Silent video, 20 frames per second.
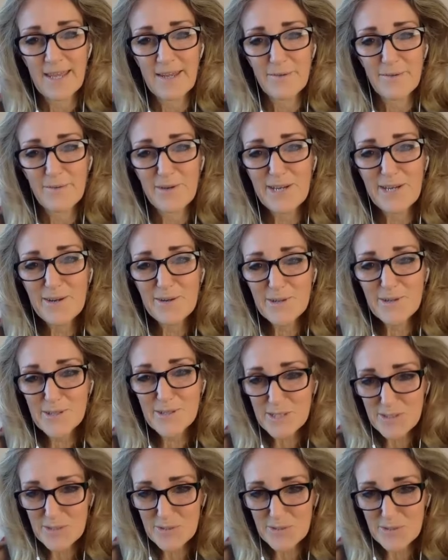Read her
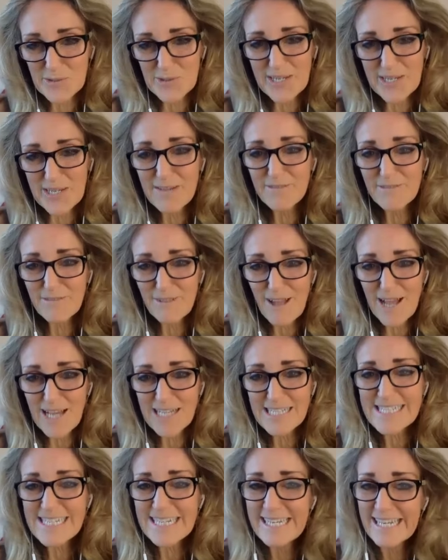story of
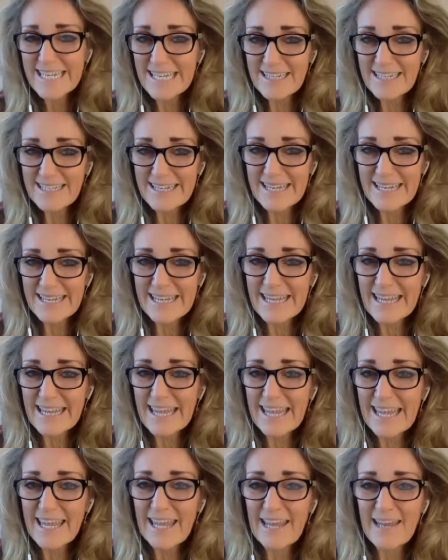loss and healing
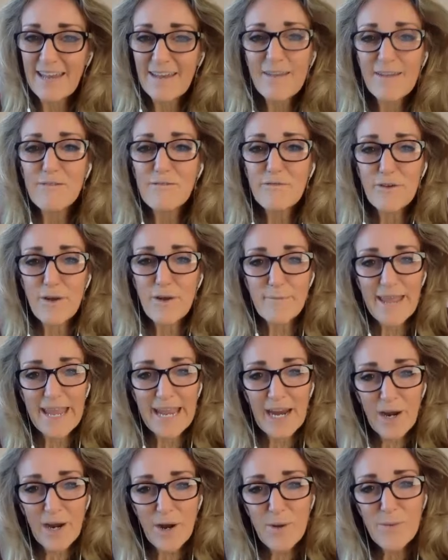in From
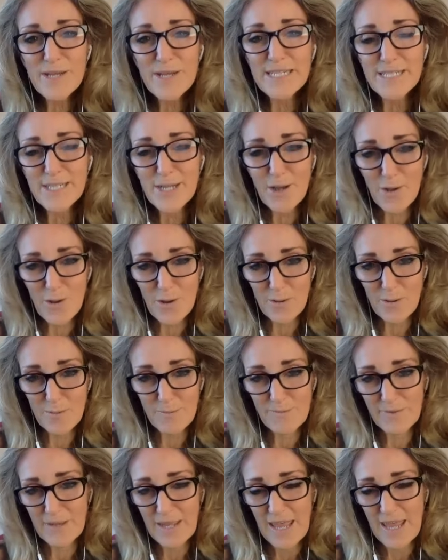Heroin to Hope,
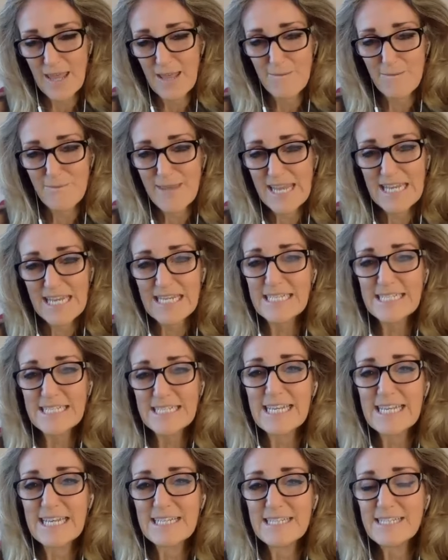Making
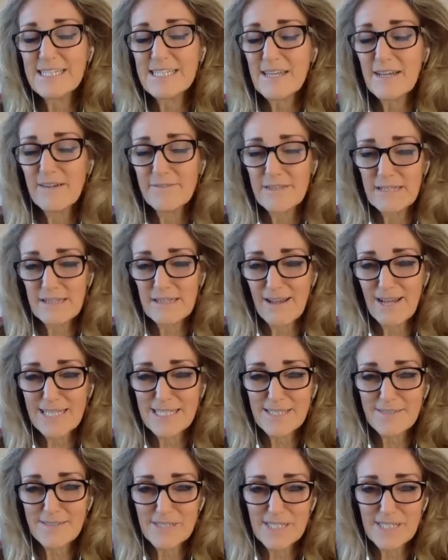Sense of the
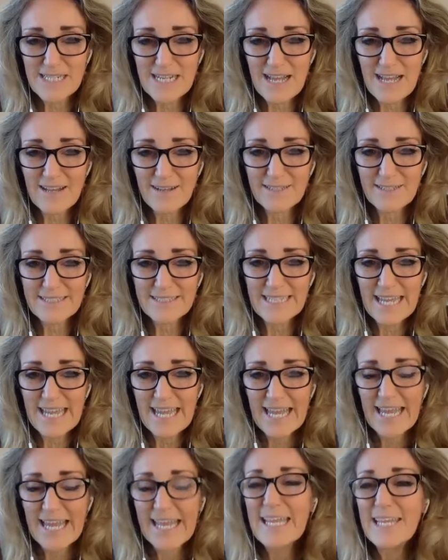Loss of a Child.
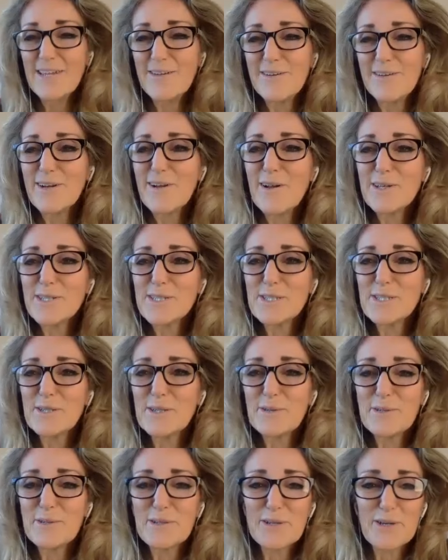You can
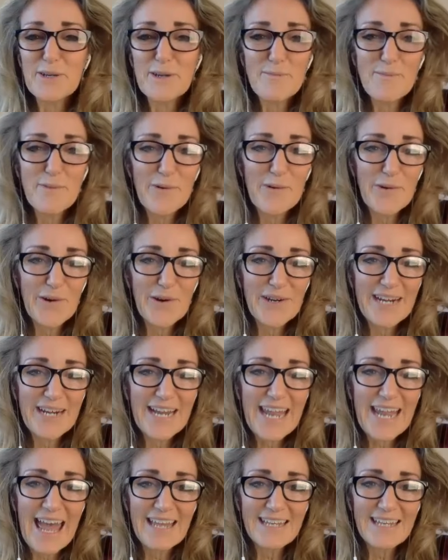also learn more
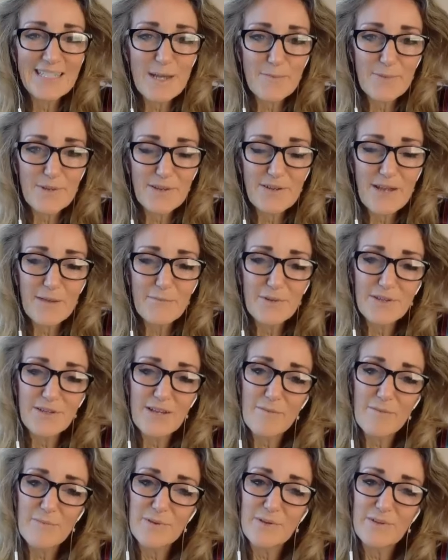at
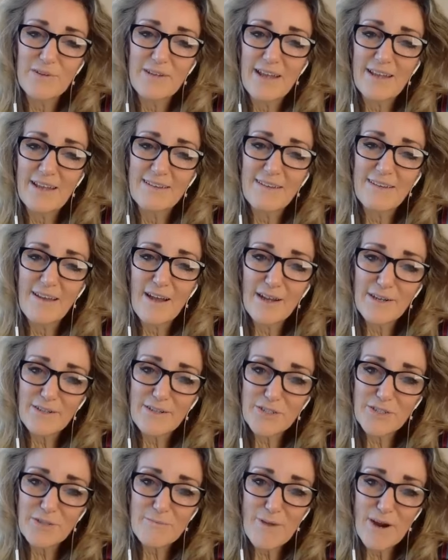
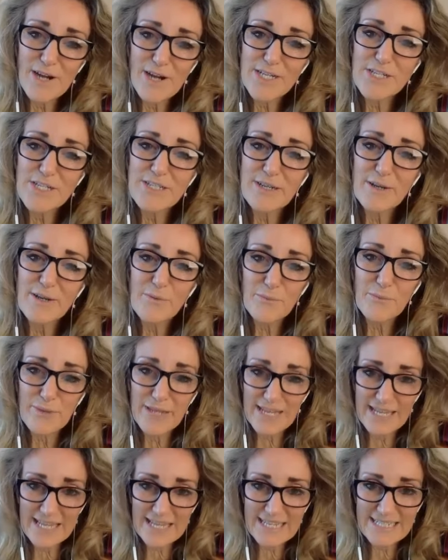
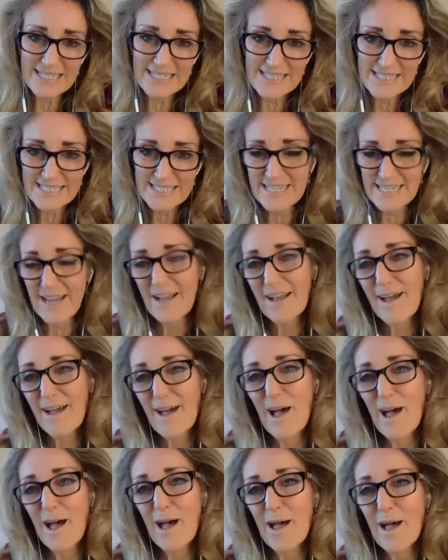
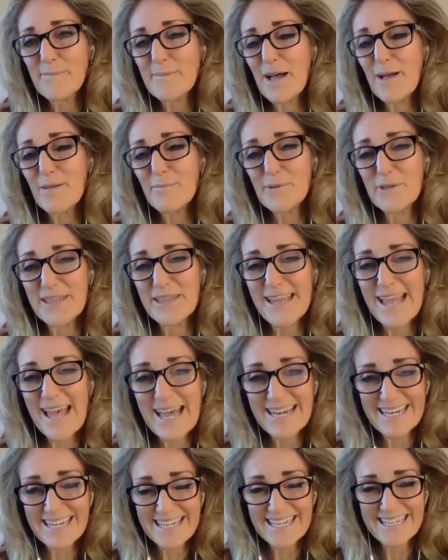www.drmarshawiggins.com. I'll put
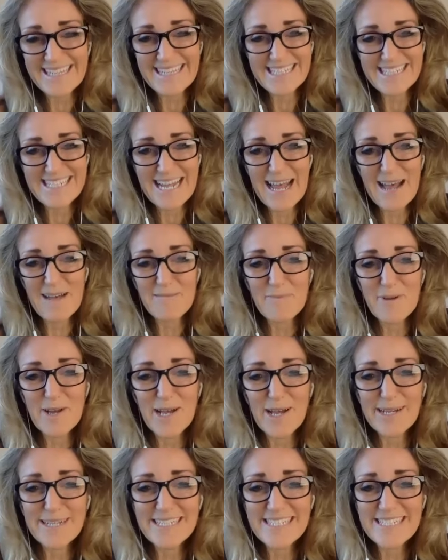that in the chat
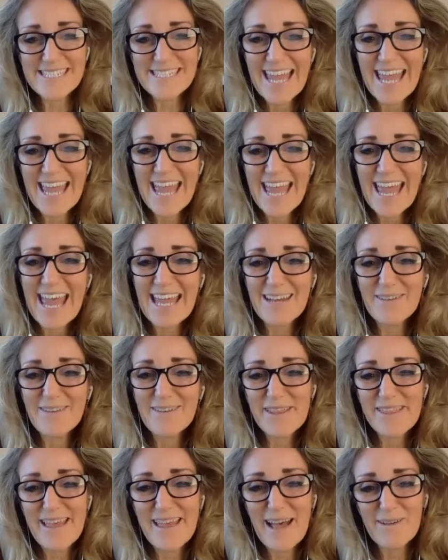box. And
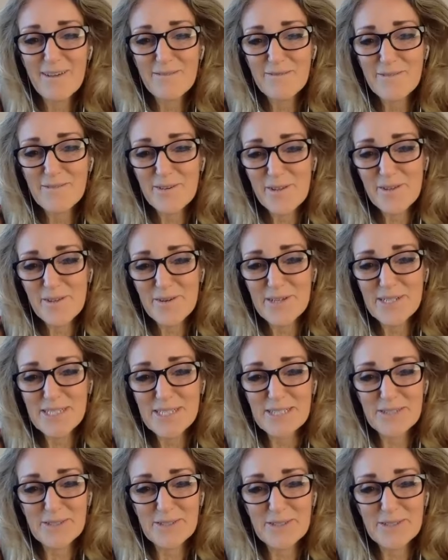without further
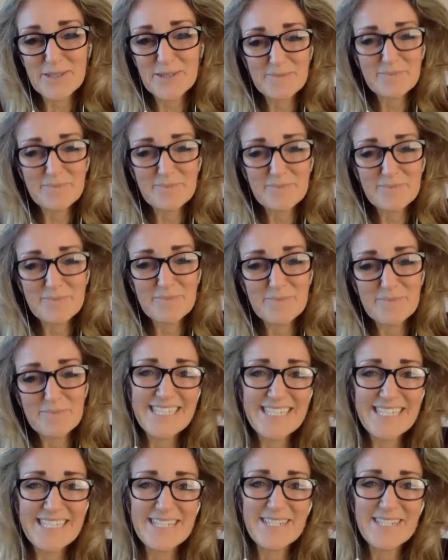ado, please
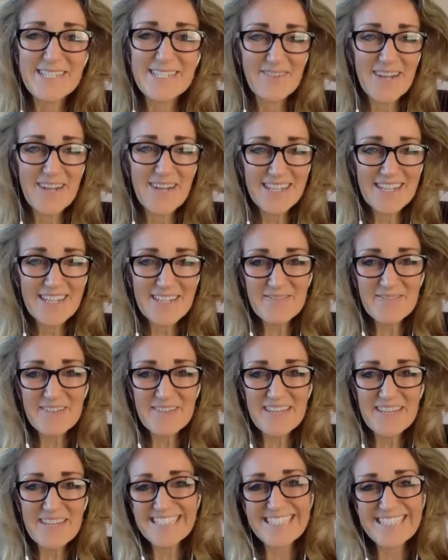join me in
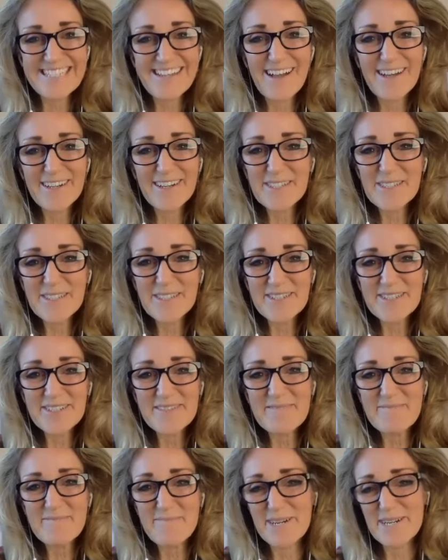welcoming Dr.
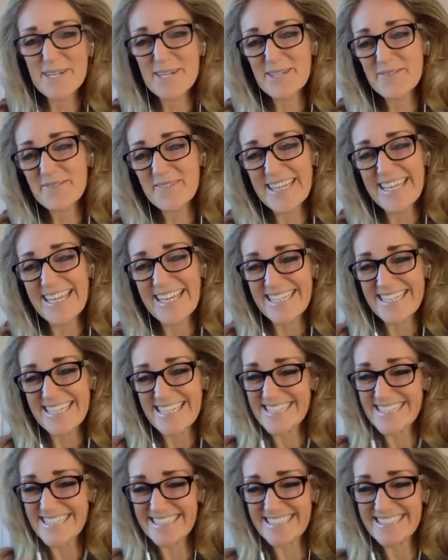Marsha
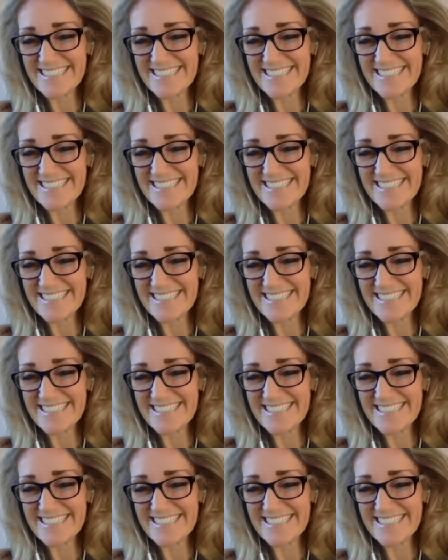Wiggins.